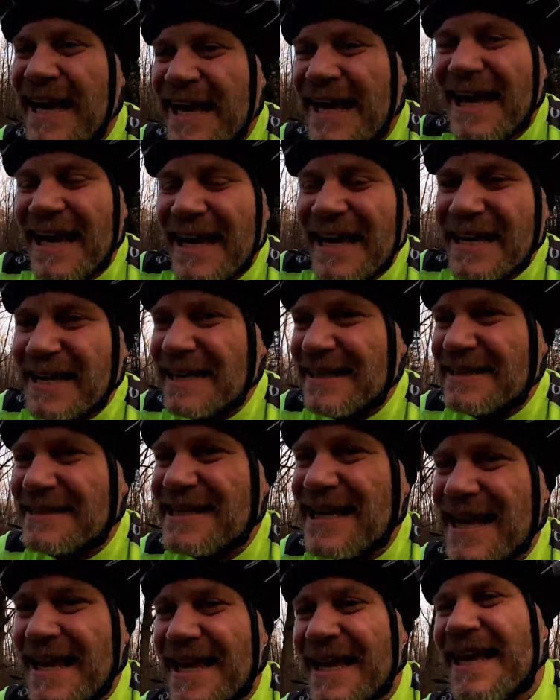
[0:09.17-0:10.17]
Um,
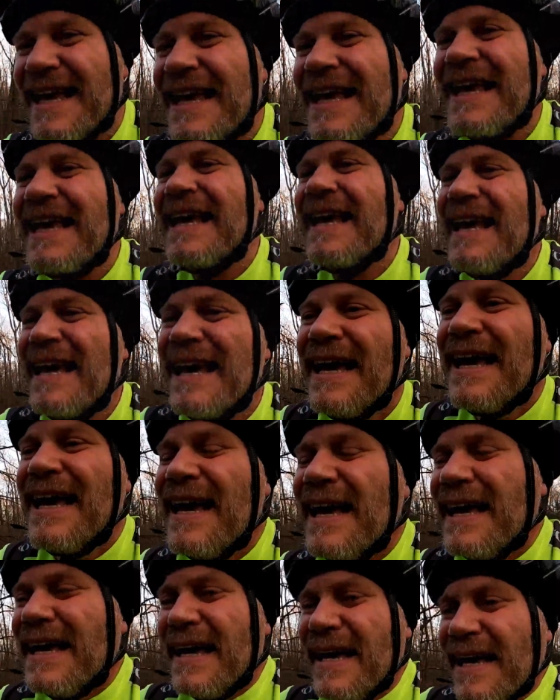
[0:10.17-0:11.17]
this is a
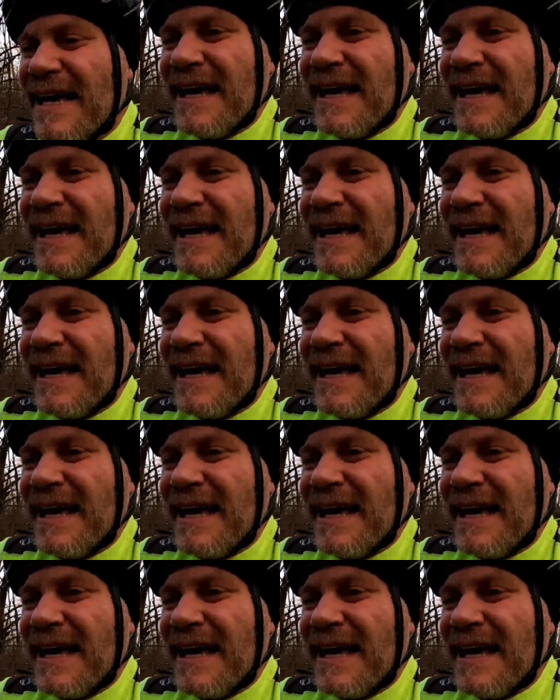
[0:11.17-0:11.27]
tip